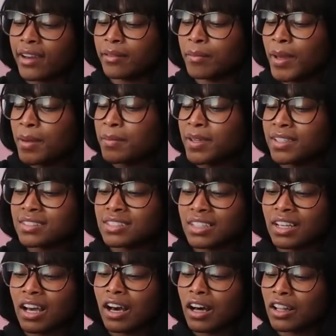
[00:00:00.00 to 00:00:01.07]
Maybe it's the
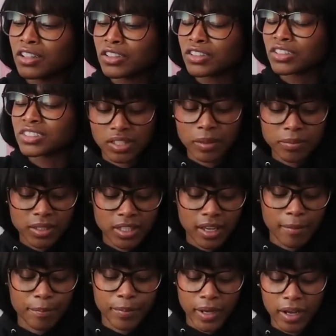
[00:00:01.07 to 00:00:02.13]
color. Something
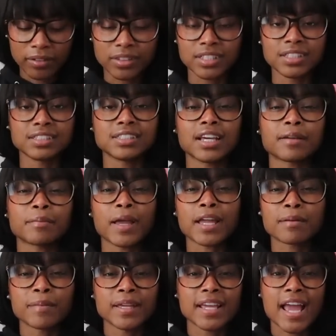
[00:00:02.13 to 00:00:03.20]
about this like
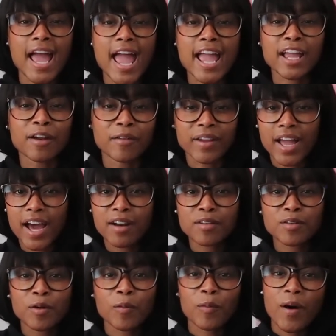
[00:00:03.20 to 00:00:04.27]
made me angry. I don't
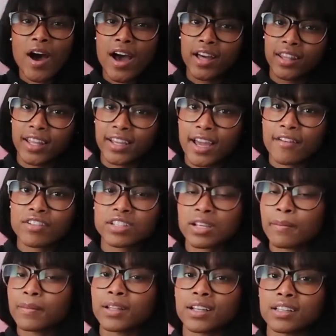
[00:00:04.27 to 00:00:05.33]
know why. Like, every
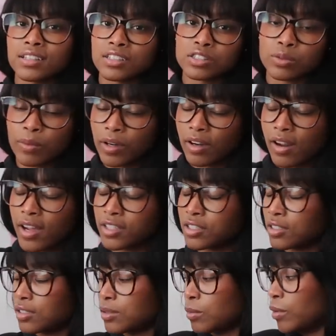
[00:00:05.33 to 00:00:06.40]
time I look at this sweater, I
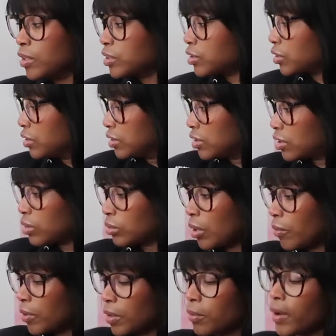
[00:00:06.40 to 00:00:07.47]
just want to
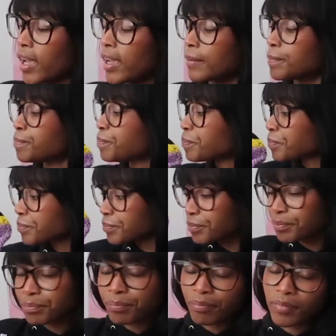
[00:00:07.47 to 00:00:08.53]
throw it away.
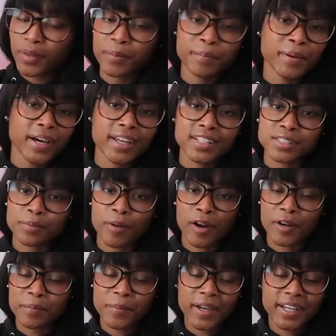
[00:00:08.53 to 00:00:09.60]
But it's a
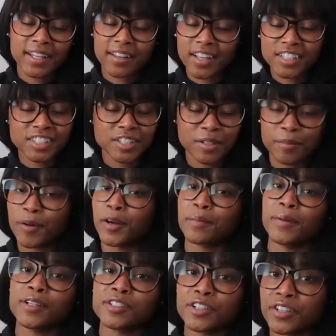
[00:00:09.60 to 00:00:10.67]
part of my collection, a part of
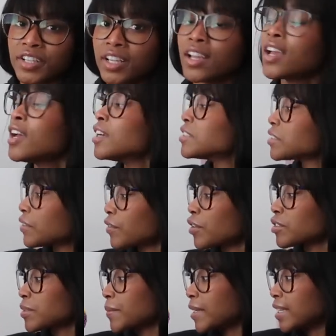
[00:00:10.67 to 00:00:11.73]
my journey, so of
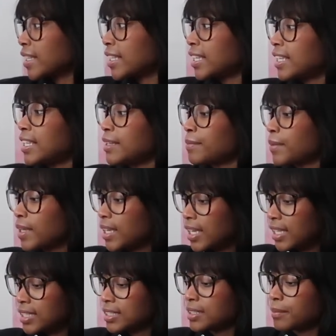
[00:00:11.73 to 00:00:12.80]
course I'm gonna keep
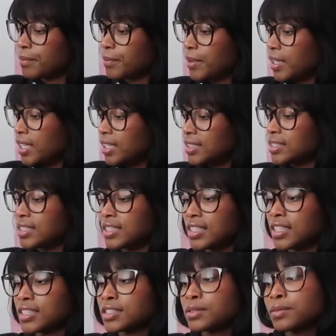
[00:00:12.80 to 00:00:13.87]
it. But
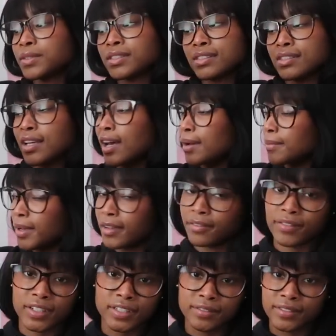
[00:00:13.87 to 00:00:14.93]
this was not my
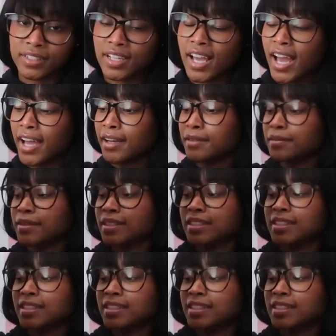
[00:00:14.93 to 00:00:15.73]
favorite. I don't